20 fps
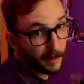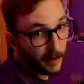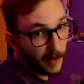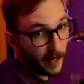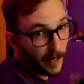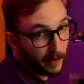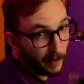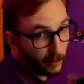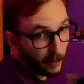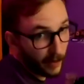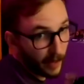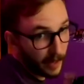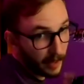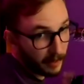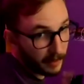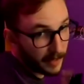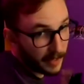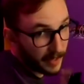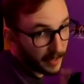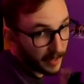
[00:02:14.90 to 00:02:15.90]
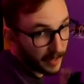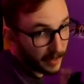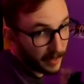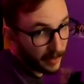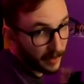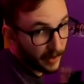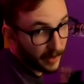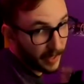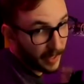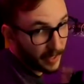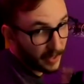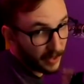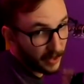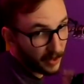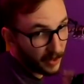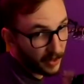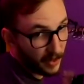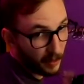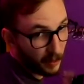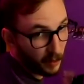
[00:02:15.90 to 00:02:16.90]
red RAM sticks. You can kind of
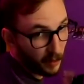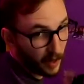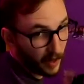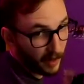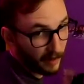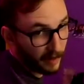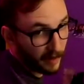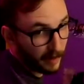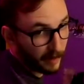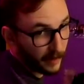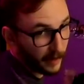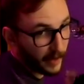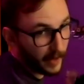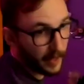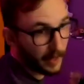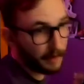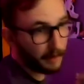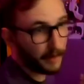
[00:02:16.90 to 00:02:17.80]
just see one of them really.